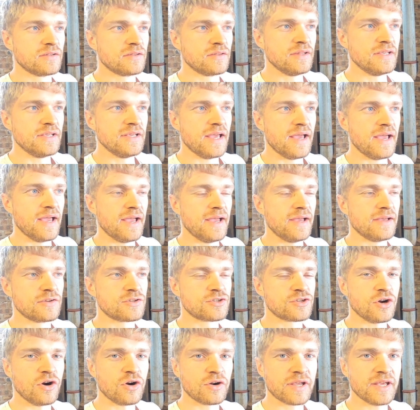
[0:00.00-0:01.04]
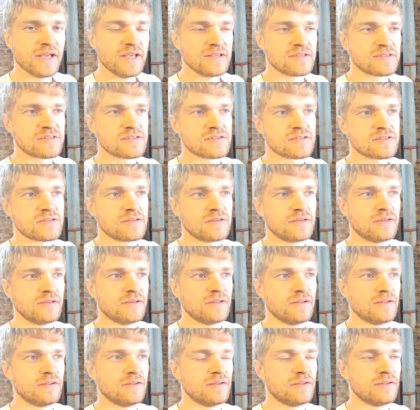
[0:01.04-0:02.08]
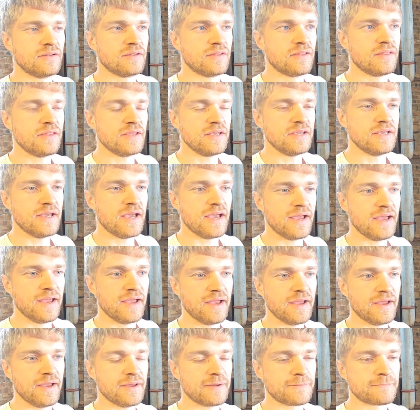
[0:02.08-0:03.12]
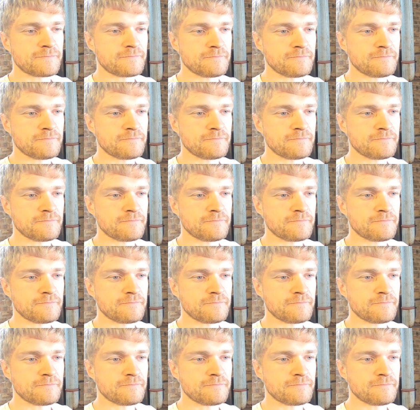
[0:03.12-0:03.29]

the shockeys, the